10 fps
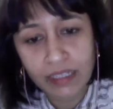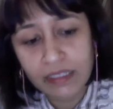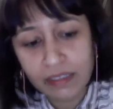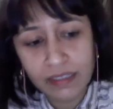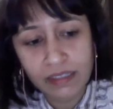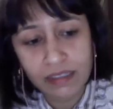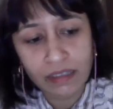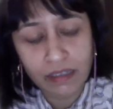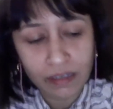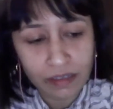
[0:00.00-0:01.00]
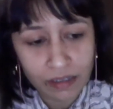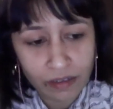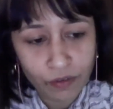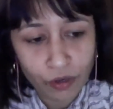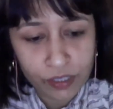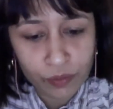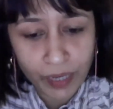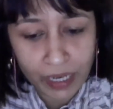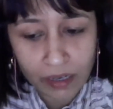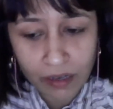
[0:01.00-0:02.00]
science has, of course,
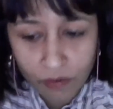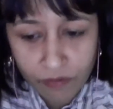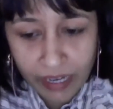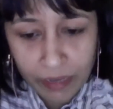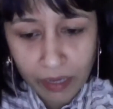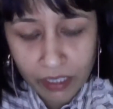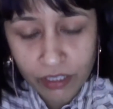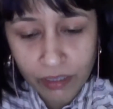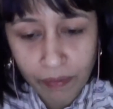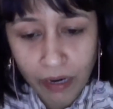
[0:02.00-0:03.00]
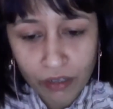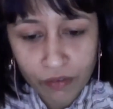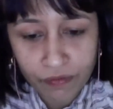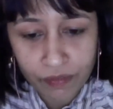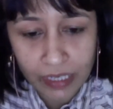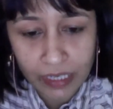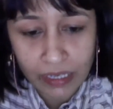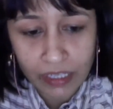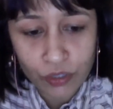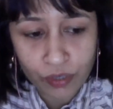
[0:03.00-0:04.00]
been very much a part of the
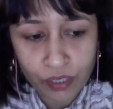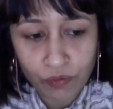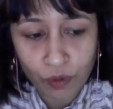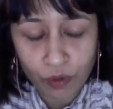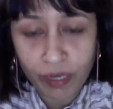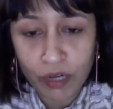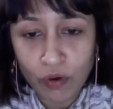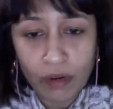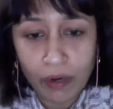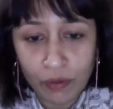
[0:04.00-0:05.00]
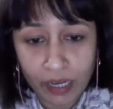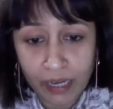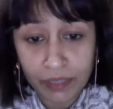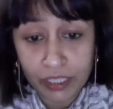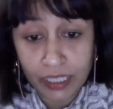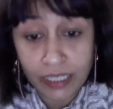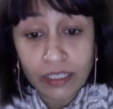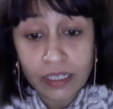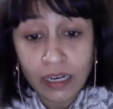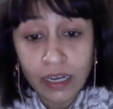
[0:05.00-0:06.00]
entire story of what we know about climate
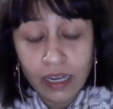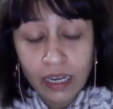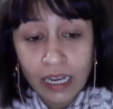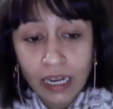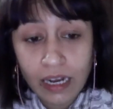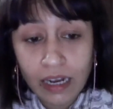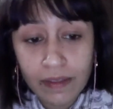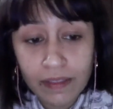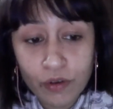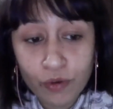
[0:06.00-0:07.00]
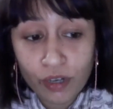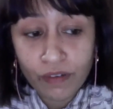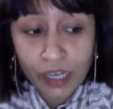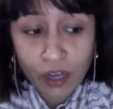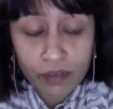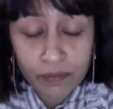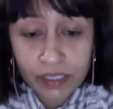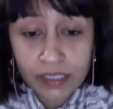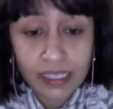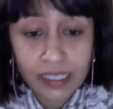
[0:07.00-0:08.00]
change, the role of
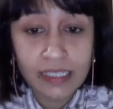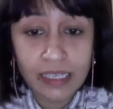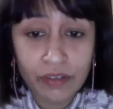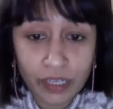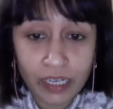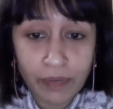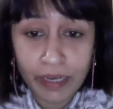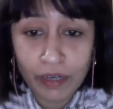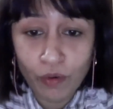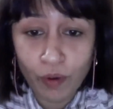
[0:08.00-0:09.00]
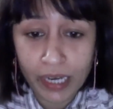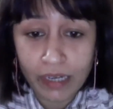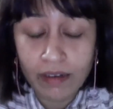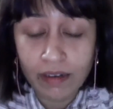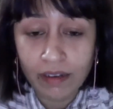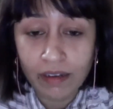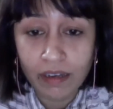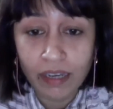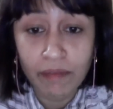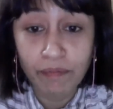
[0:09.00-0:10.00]
economists has really been quite
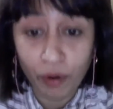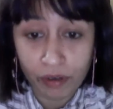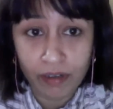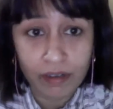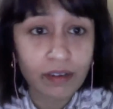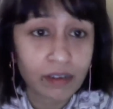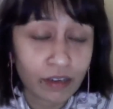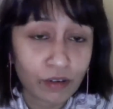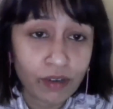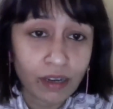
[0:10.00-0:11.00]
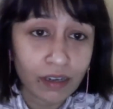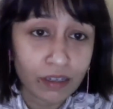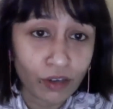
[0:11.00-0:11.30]
important. William